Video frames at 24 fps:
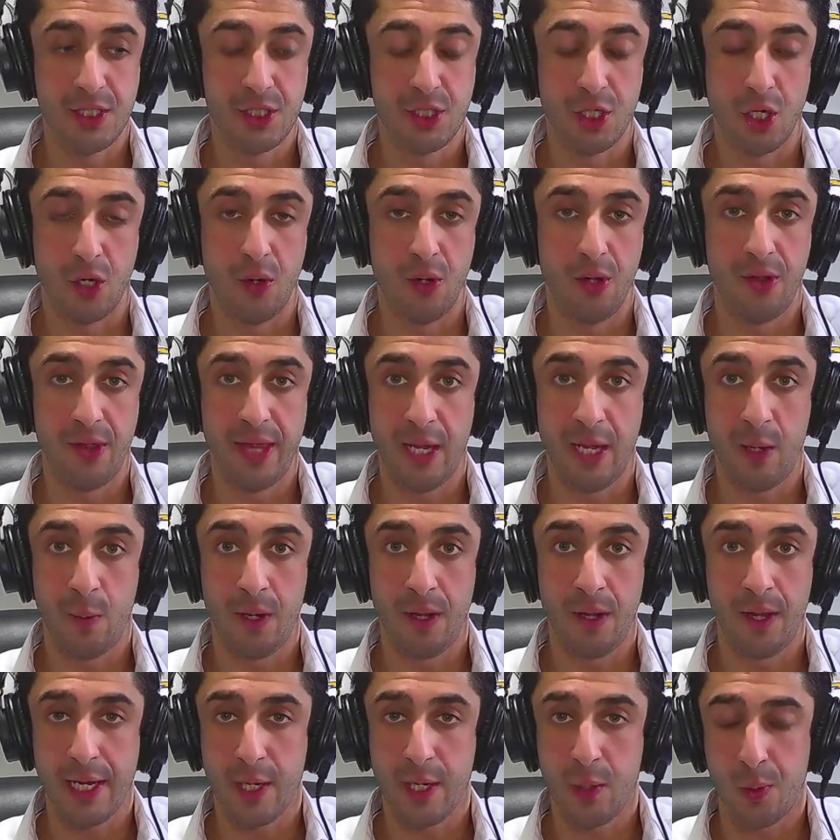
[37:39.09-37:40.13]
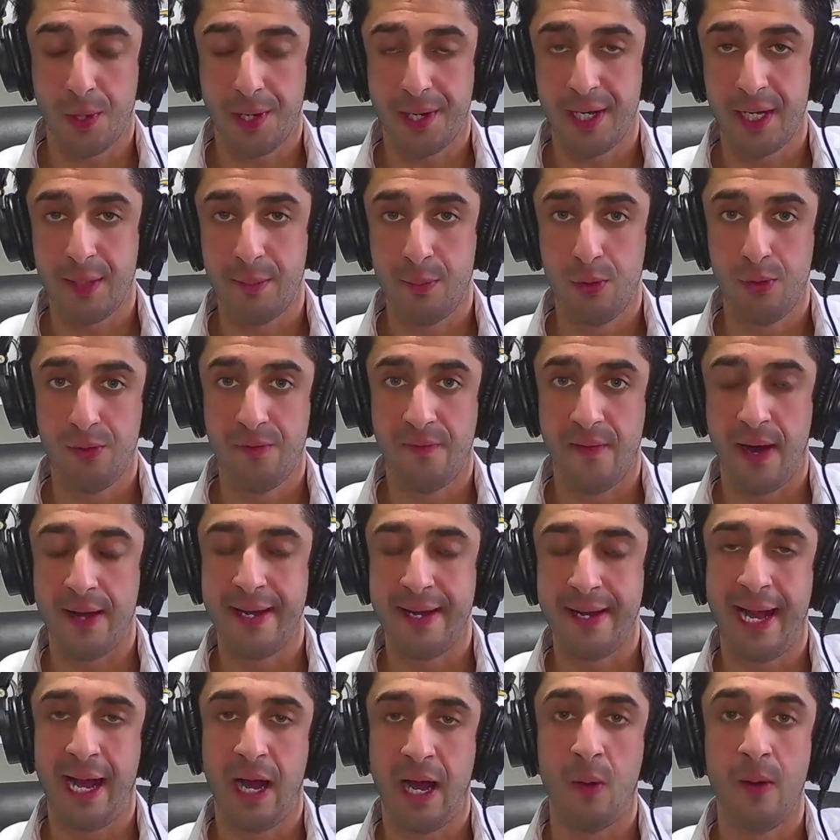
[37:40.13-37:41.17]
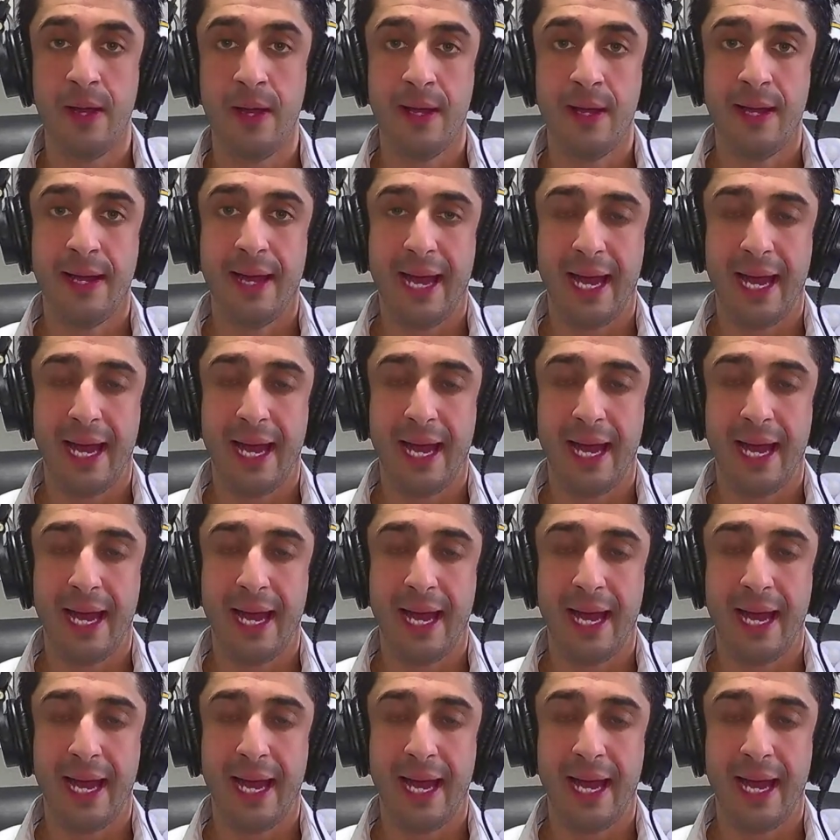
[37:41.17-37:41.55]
So they were like, we're going to move on now